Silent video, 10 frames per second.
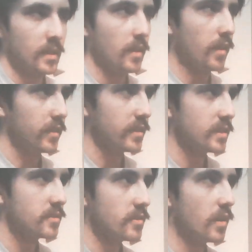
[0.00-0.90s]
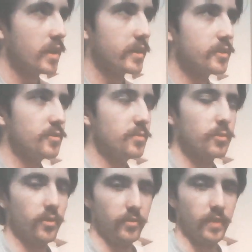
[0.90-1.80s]
I think that's all. I'm going to do
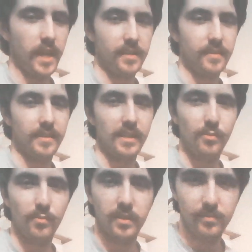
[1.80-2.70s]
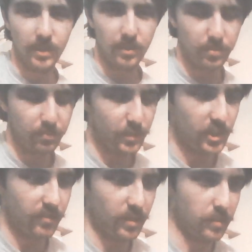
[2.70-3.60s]
more of that knee one where I'm
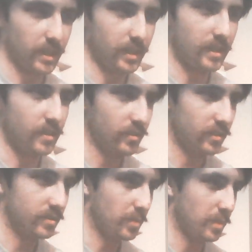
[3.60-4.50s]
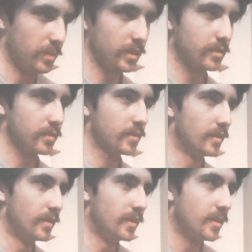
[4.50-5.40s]
shoving my heel into my buttock.
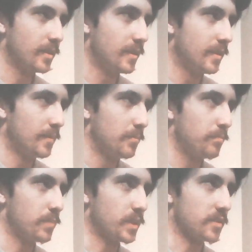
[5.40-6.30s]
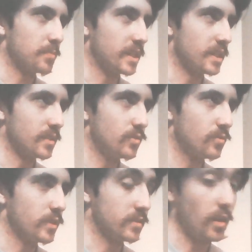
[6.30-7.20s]
Because my knees
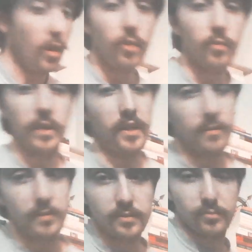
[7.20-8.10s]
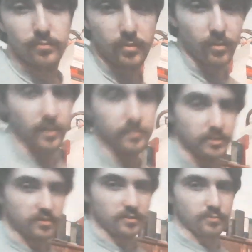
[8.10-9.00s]
feel oh, wait. I'm going to roll. I'm
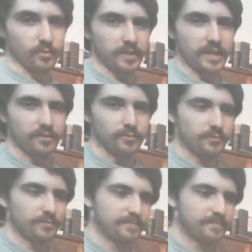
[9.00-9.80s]
just going to roll my ankles.